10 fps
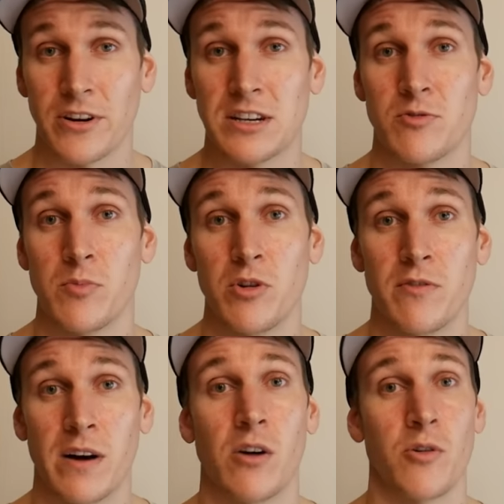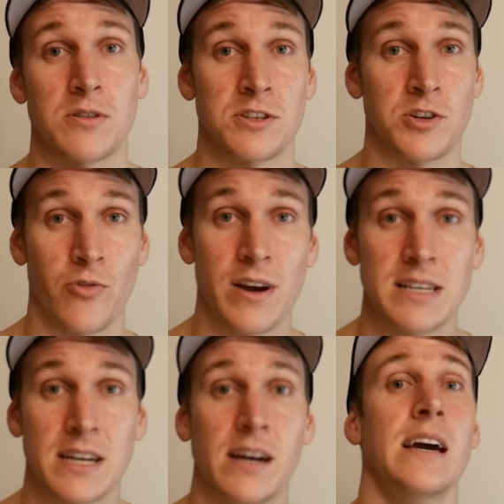grease remover or a
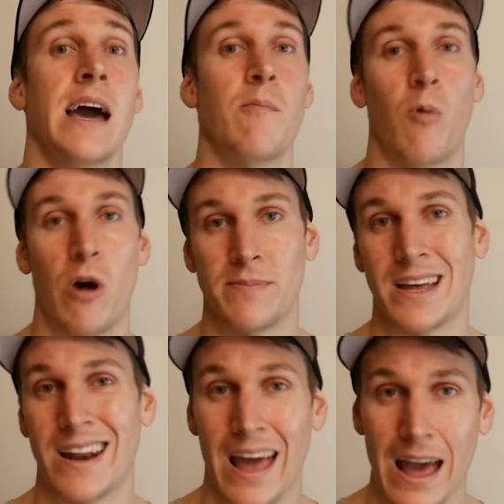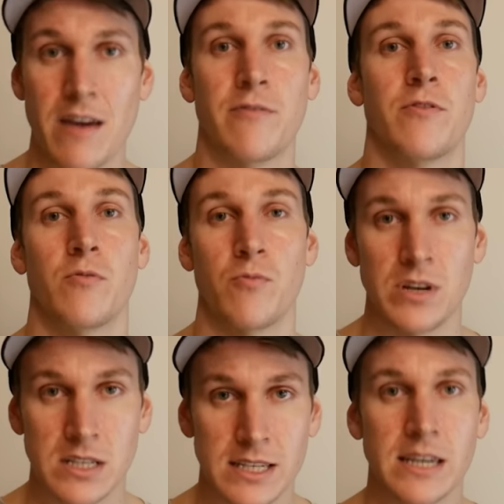degreaser and wipe down
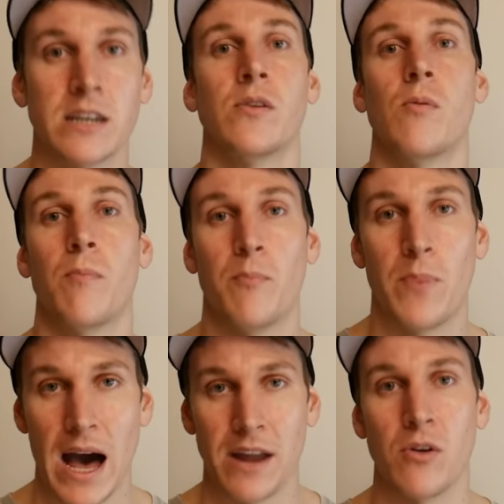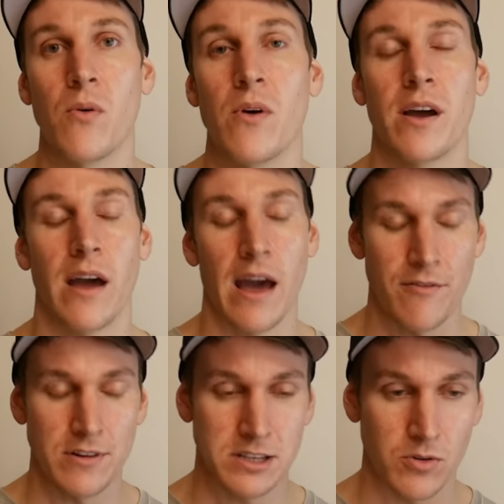every single panel,
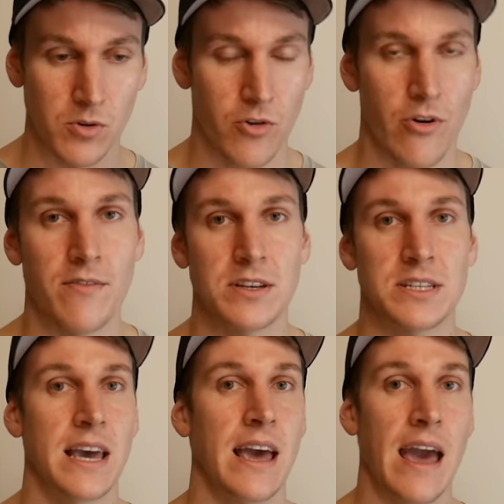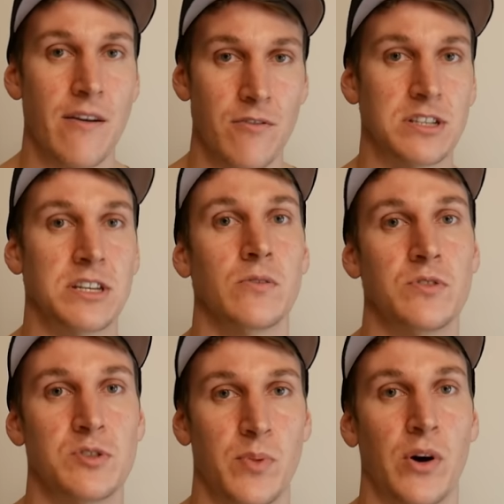every single crevice, every single
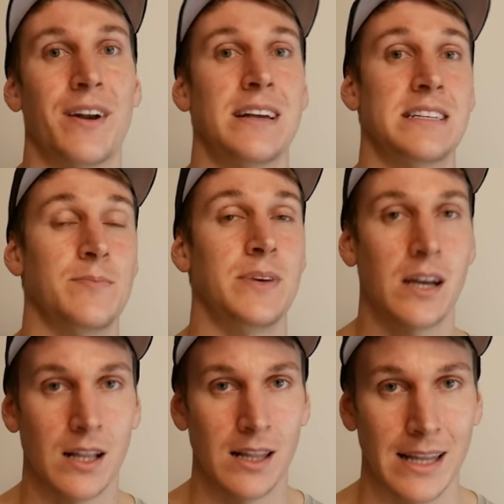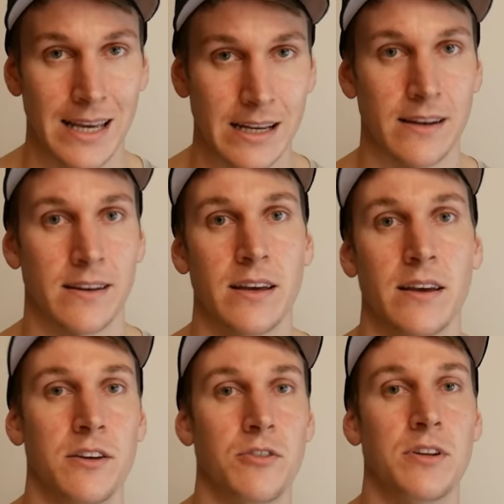spot needs to be clean.
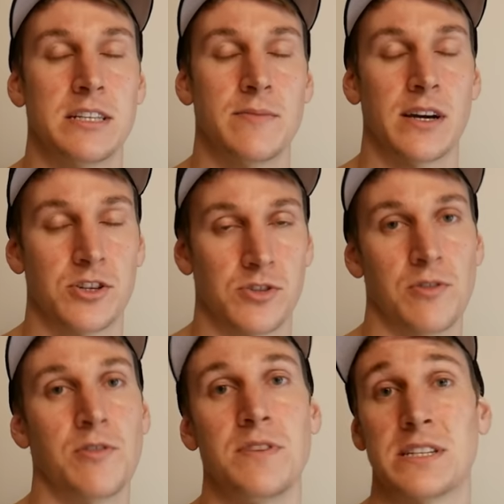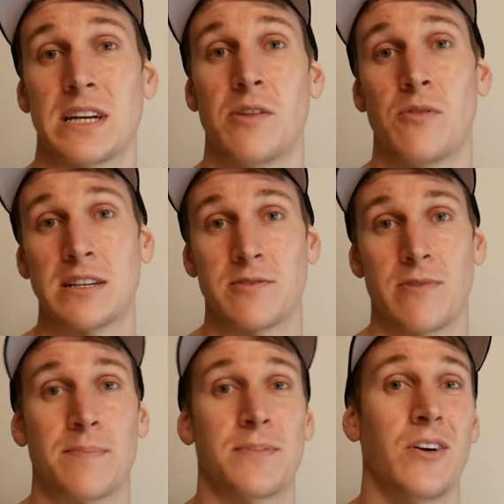You need to make sure of this, otherwise the
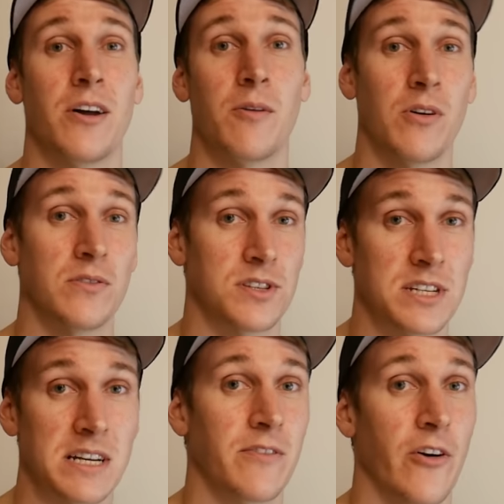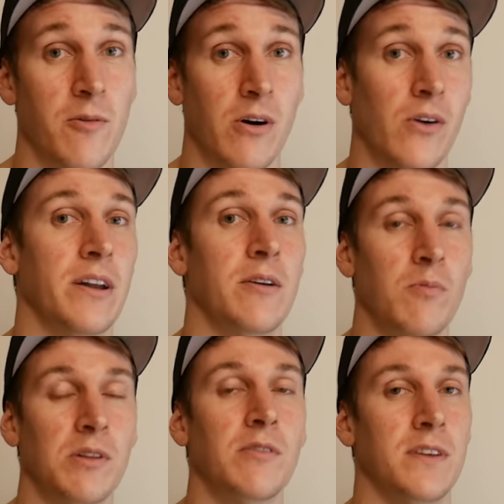Raptor liner won't stick very well and it
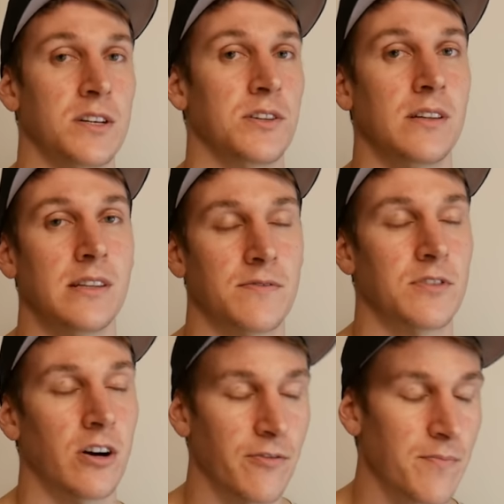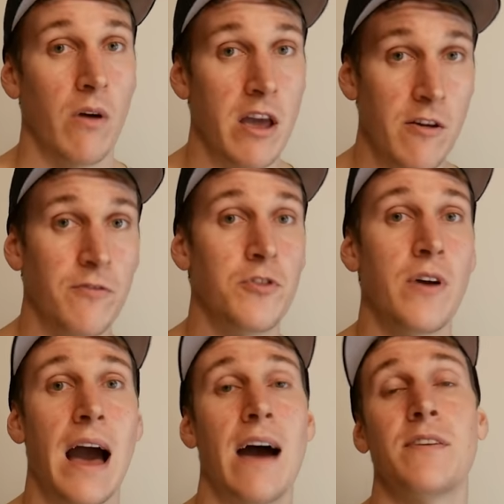will eventually lift off. If
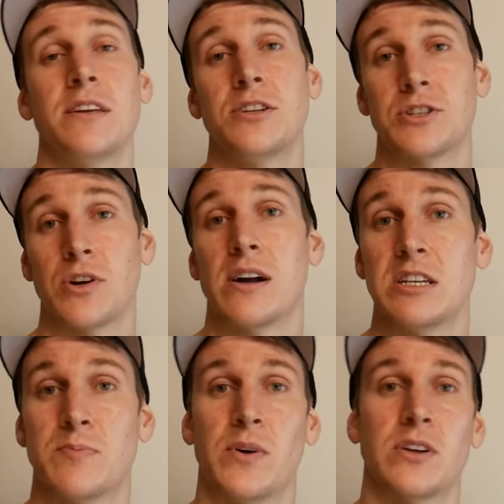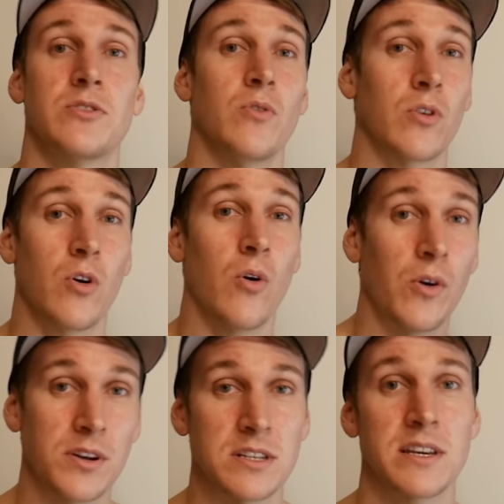you have any shiny spots or
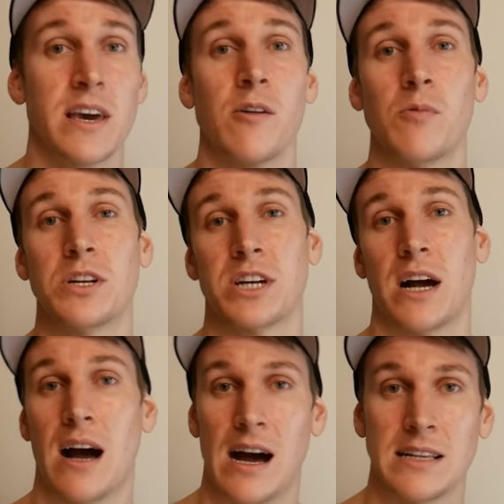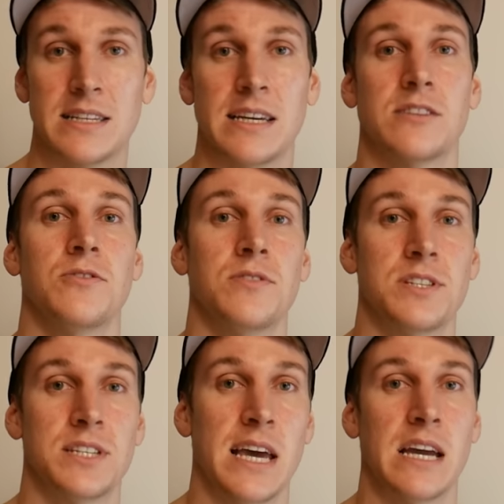corners which are hard to get to to
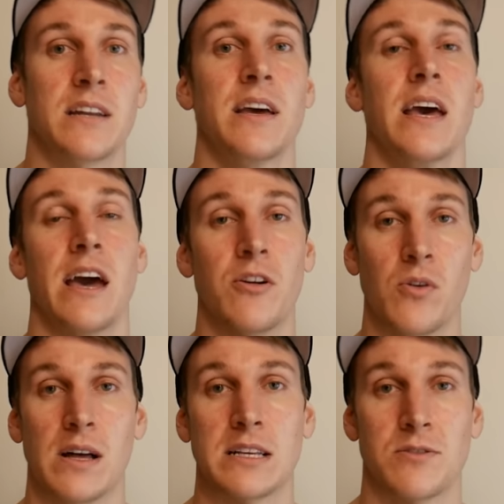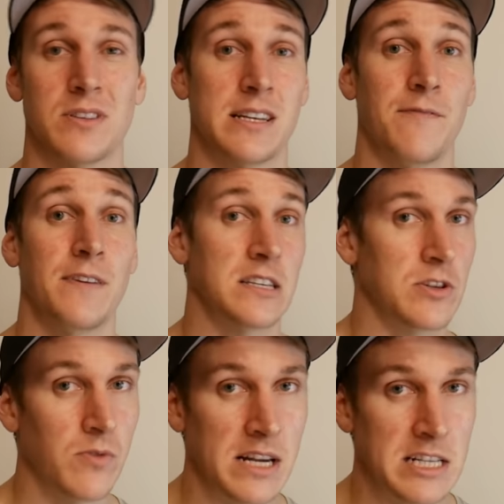sand and all that sort of stuff, they
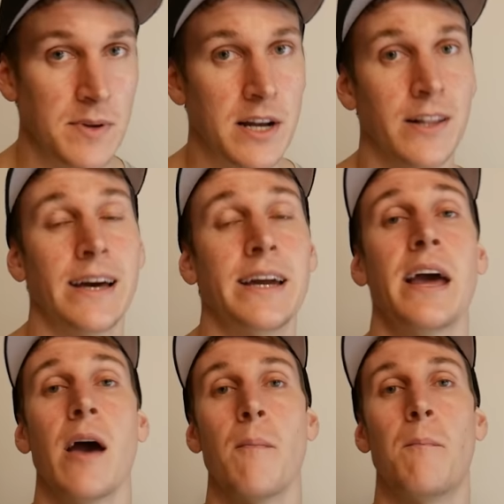still need to be clean,